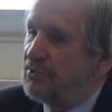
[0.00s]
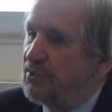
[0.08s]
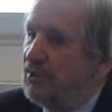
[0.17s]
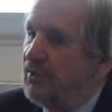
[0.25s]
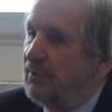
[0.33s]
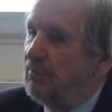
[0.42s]
So
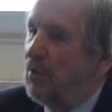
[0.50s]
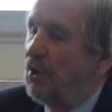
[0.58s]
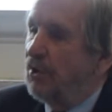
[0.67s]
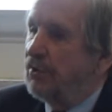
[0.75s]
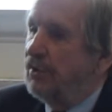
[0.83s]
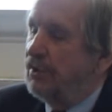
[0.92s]
I think
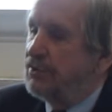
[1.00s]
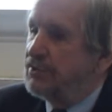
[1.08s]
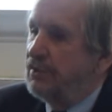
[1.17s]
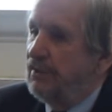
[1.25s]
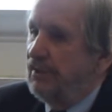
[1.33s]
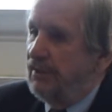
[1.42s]
marketing is
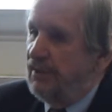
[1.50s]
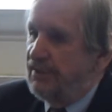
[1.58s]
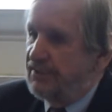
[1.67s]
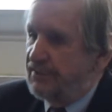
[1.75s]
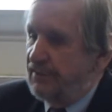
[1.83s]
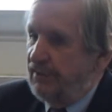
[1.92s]

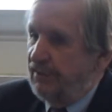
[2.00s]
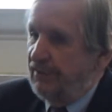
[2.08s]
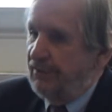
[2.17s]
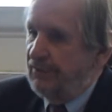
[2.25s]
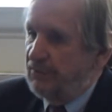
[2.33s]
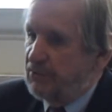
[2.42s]

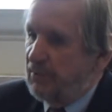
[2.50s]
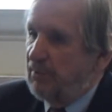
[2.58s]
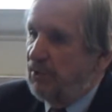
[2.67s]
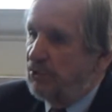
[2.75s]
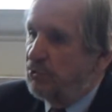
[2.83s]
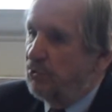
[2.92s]
which I'm
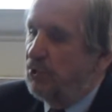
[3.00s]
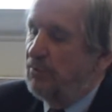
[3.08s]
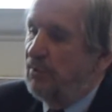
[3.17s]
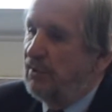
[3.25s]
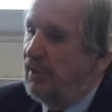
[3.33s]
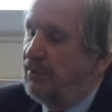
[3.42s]
going to talk a
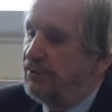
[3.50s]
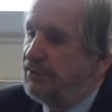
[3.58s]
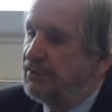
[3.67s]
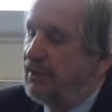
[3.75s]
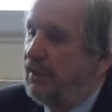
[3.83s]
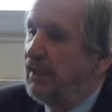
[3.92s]
bit later
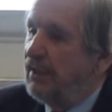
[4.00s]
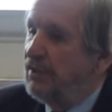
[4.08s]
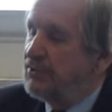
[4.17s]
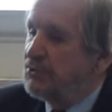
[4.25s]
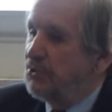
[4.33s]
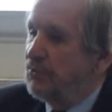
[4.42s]
today,
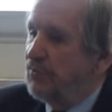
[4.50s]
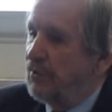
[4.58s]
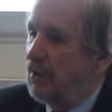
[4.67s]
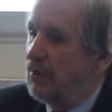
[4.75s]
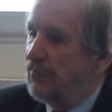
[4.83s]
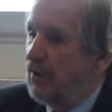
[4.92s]
is sort of
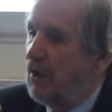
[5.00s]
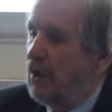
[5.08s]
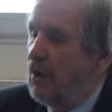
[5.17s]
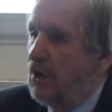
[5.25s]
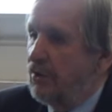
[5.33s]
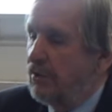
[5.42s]
the
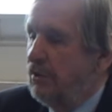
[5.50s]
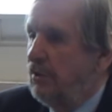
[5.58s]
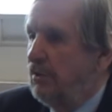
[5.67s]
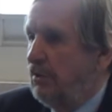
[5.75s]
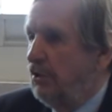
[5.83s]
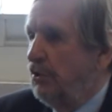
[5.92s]
heart
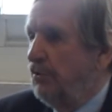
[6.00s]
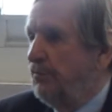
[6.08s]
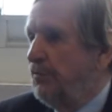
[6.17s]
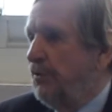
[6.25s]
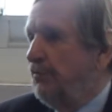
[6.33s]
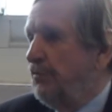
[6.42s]

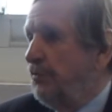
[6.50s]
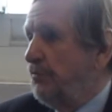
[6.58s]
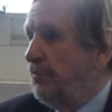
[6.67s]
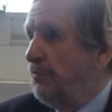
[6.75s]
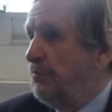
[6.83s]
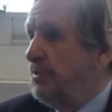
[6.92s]
of the
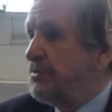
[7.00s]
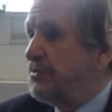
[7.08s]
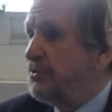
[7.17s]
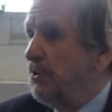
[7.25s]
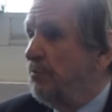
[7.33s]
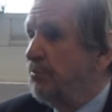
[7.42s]

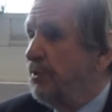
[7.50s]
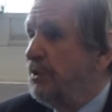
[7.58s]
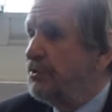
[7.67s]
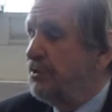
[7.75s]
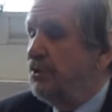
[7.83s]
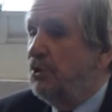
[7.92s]
business
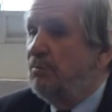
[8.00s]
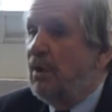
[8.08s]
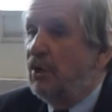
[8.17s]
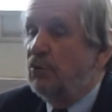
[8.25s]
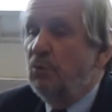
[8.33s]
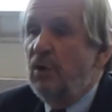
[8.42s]
operation, no
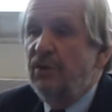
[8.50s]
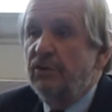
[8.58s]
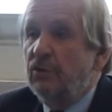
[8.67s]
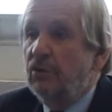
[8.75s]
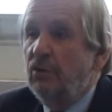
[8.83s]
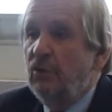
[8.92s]
matter
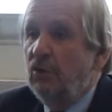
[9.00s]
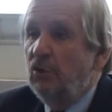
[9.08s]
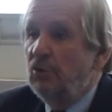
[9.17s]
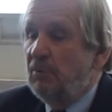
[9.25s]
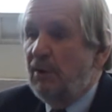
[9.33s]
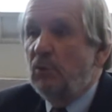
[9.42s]

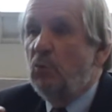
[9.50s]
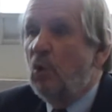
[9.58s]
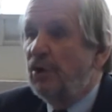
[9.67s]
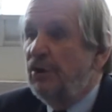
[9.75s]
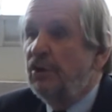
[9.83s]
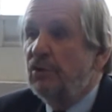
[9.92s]

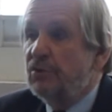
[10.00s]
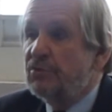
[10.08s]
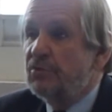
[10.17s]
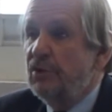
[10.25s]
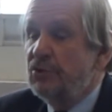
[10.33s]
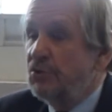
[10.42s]
what
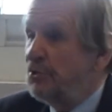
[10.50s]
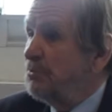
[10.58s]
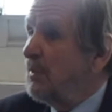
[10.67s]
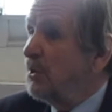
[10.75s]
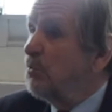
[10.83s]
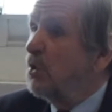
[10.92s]
industry it is, or no
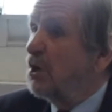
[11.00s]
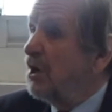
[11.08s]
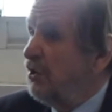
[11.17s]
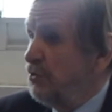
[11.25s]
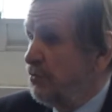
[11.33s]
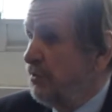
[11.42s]
matter what
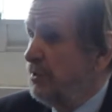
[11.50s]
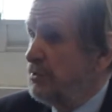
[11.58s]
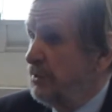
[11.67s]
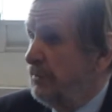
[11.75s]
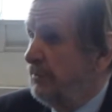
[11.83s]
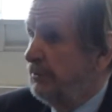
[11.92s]
country
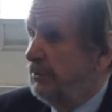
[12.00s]
it's in,